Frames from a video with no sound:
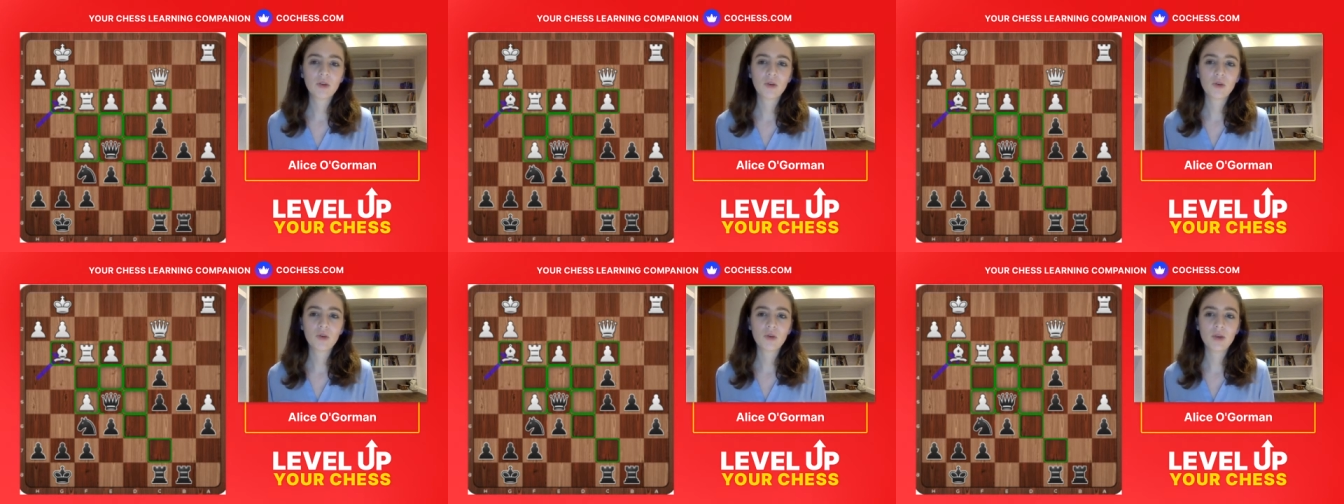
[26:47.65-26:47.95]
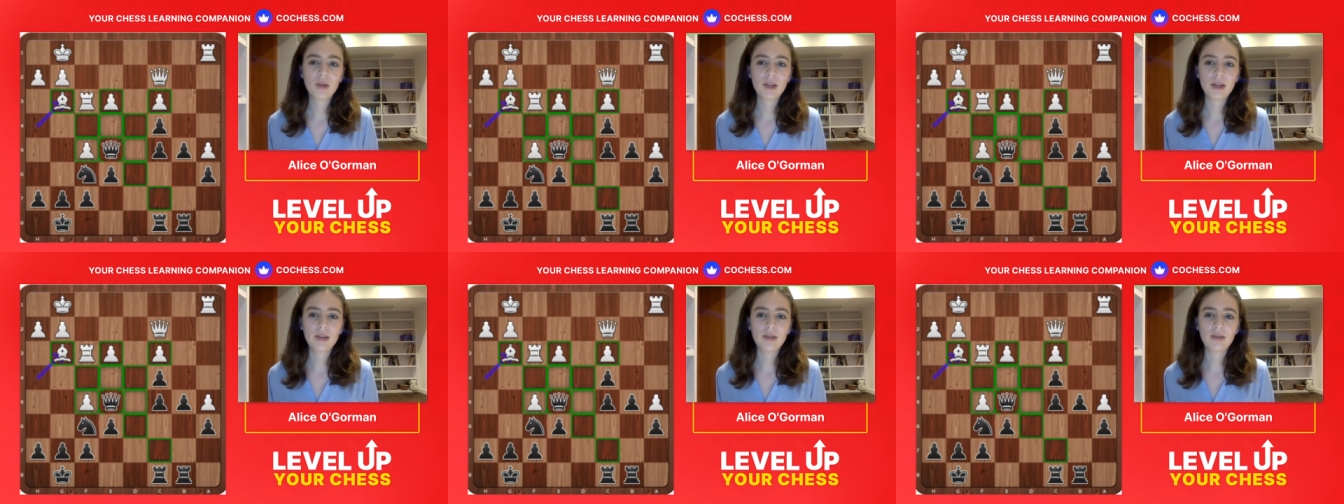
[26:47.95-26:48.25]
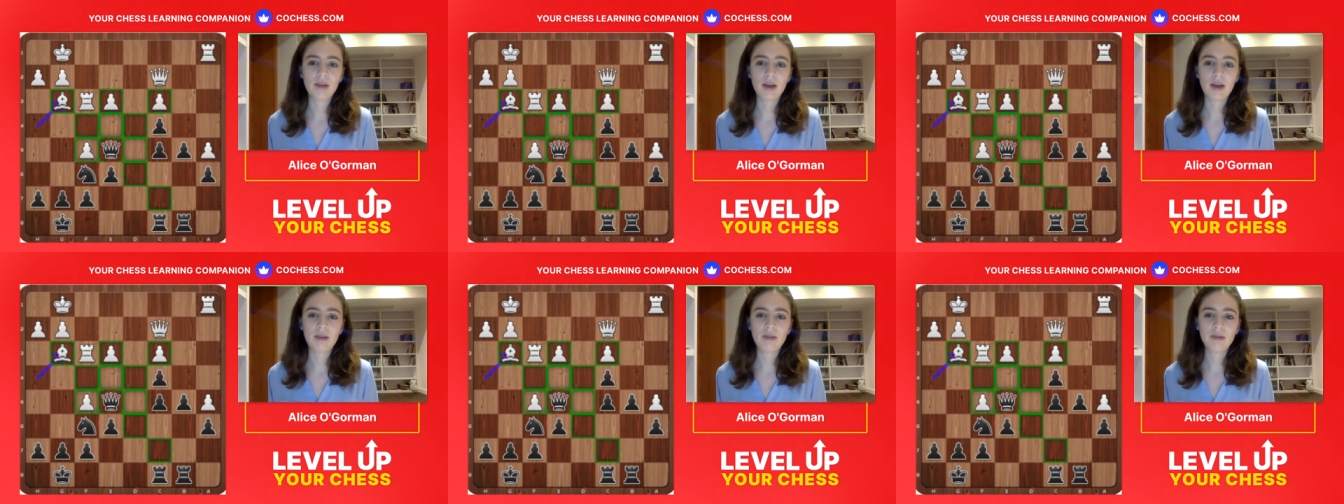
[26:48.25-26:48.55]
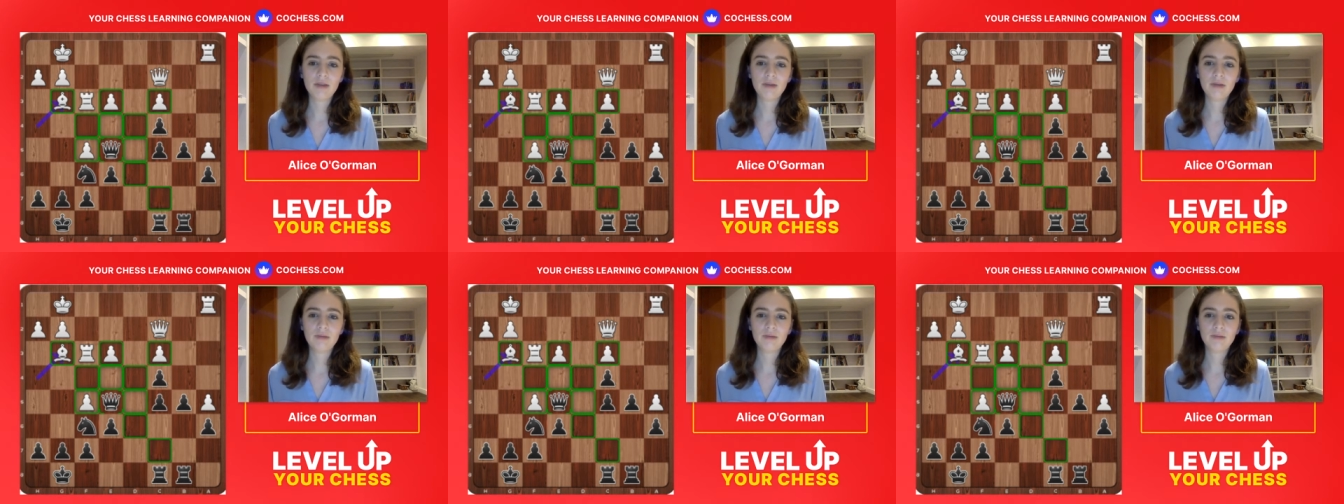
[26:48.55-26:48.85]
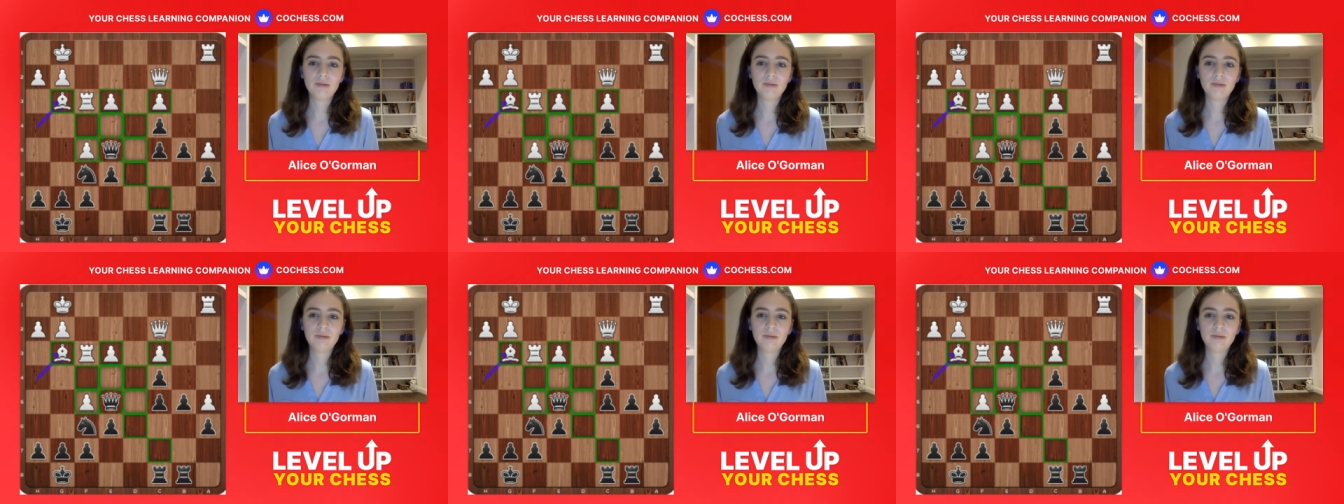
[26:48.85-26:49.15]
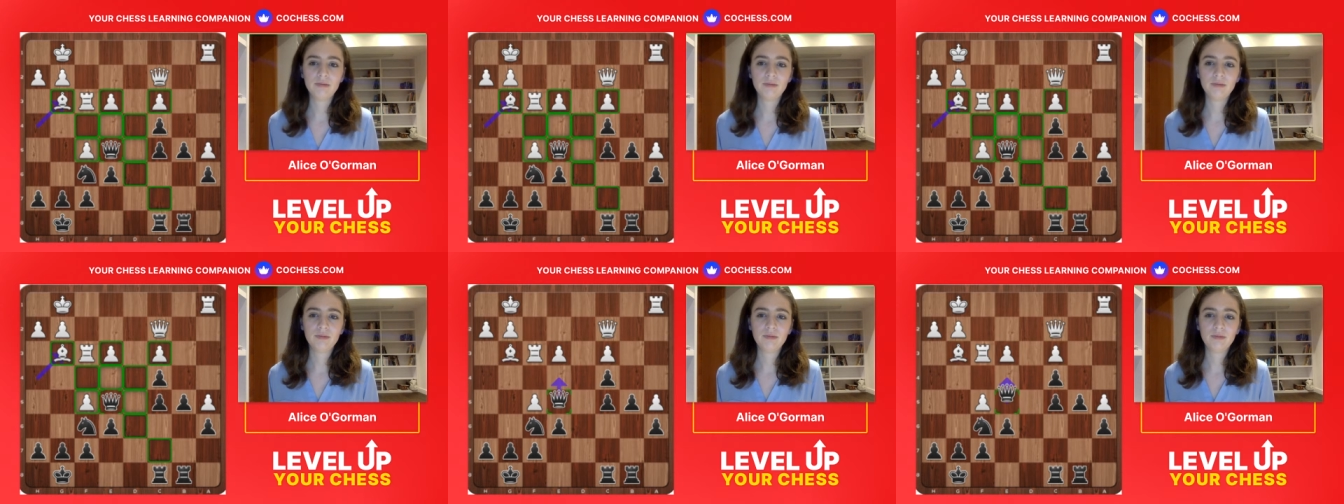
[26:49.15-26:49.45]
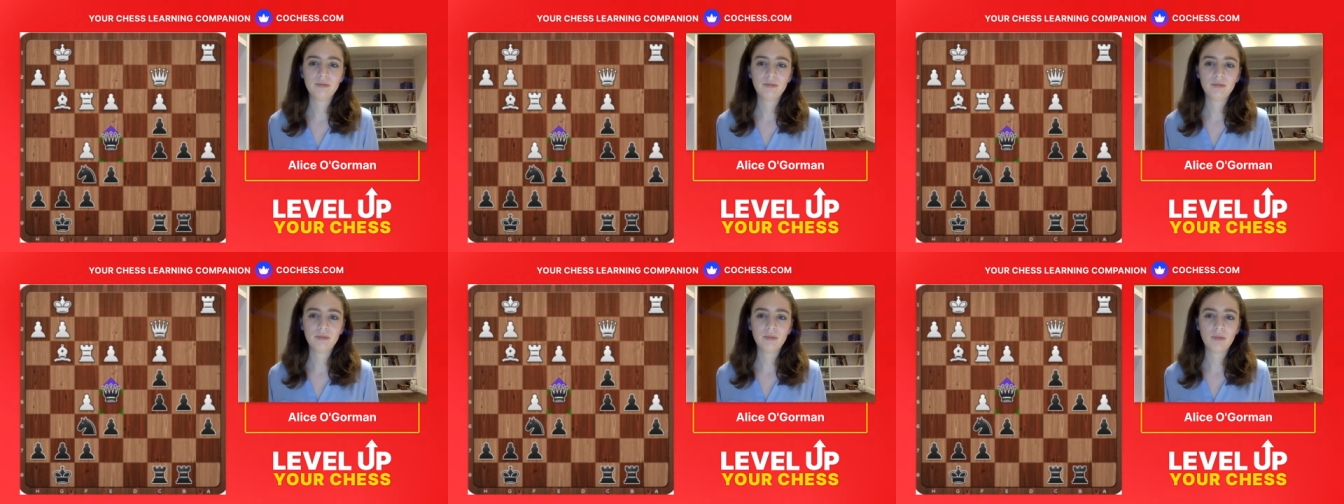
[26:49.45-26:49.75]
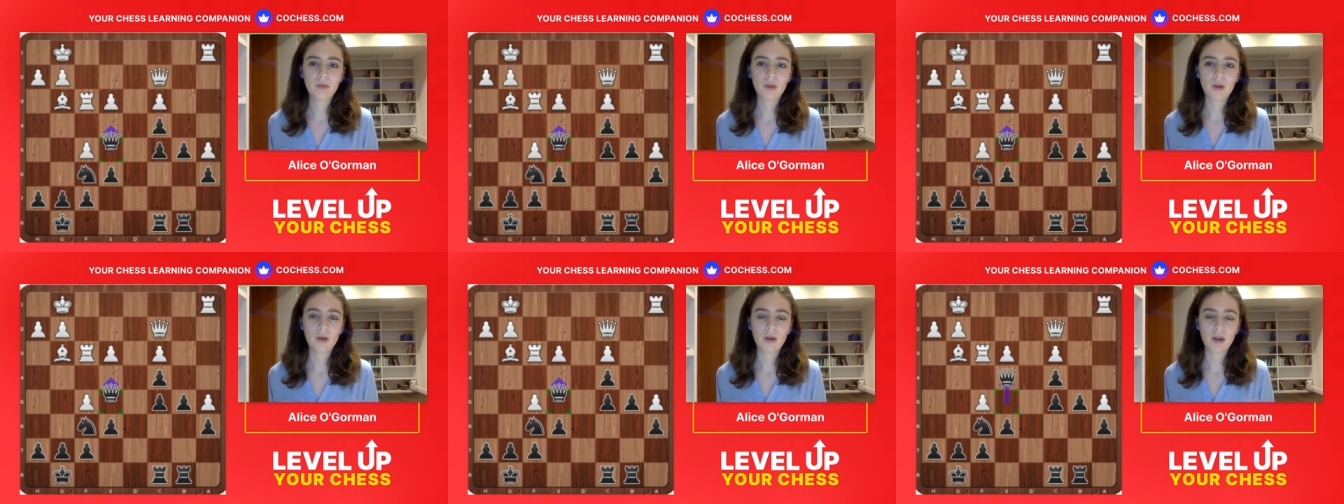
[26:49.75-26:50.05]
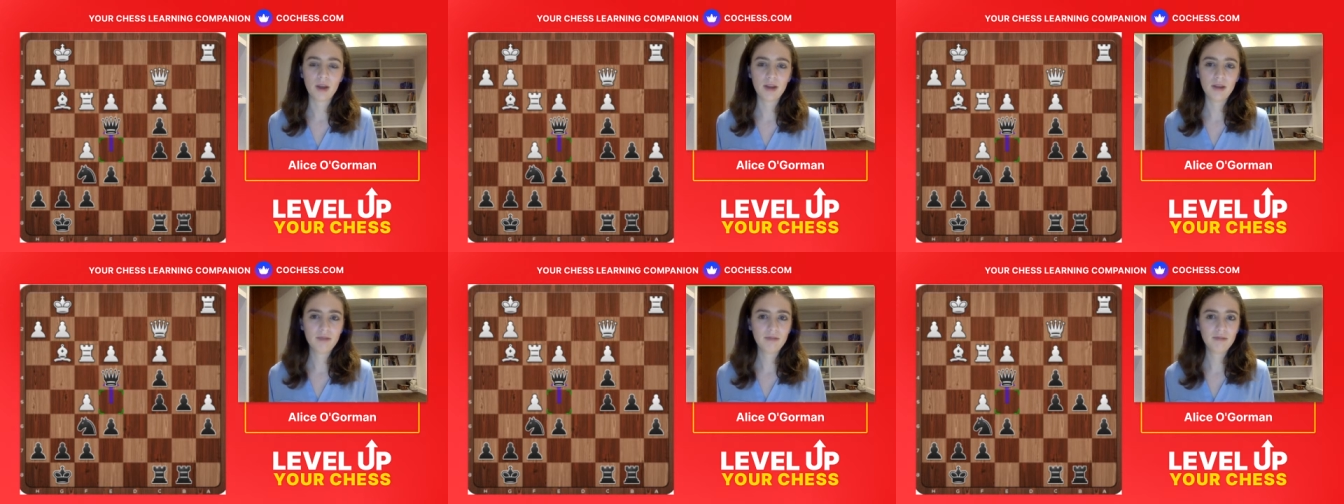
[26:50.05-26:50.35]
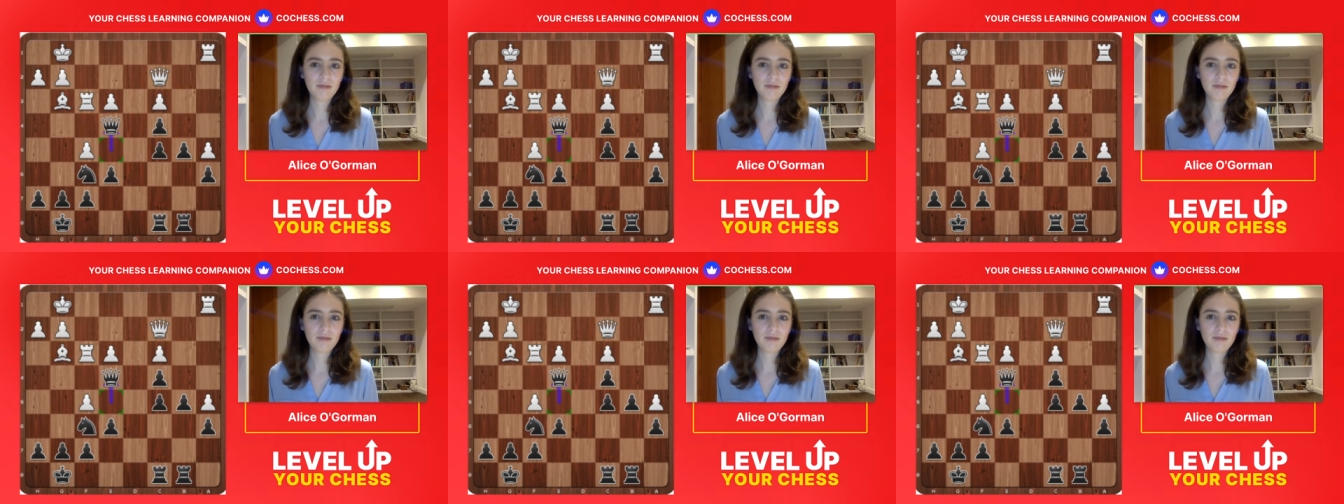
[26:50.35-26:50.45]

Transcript: Queen e5. Okay.